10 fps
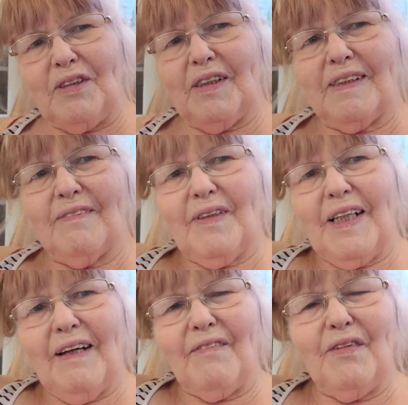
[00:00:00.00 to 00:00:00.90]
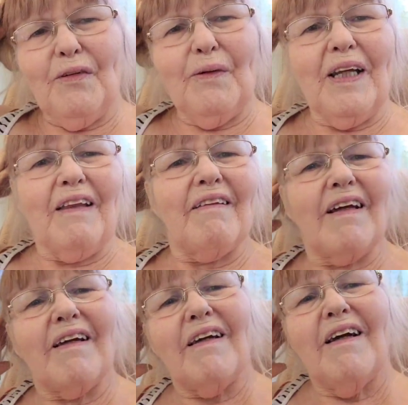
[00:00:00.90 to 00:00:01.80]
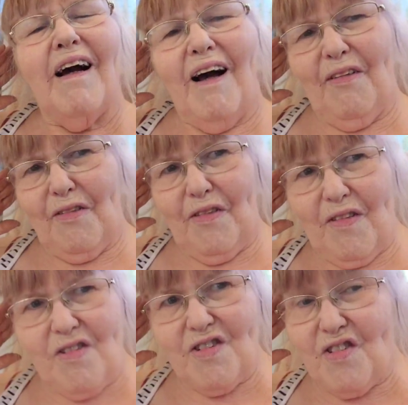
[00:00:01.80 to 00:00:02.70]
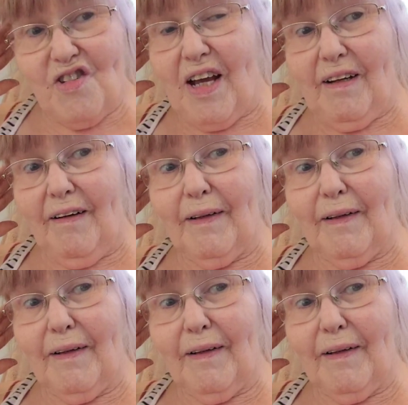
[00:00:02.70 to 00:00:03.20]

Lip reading: she doesn't really have to do anything other than just check on